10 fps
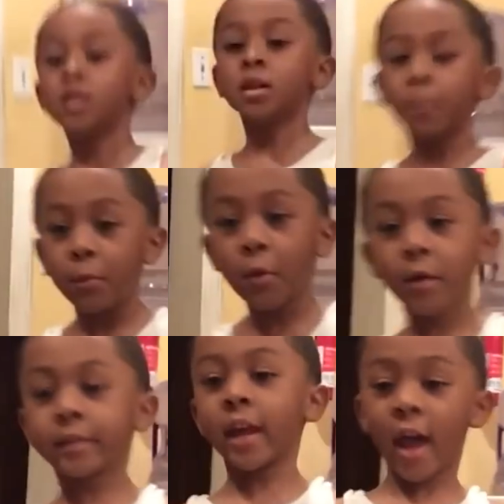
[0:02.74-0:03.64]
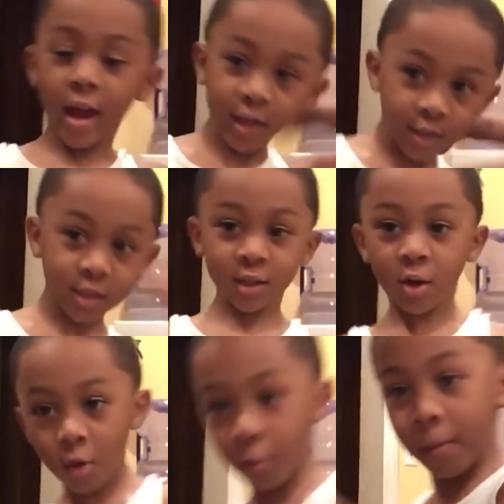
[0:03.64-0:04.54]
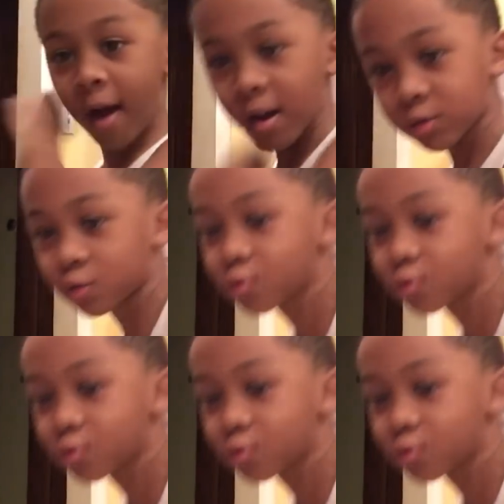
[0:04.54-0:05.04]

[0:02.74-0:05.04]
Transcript: It's your boy Daddy Scobar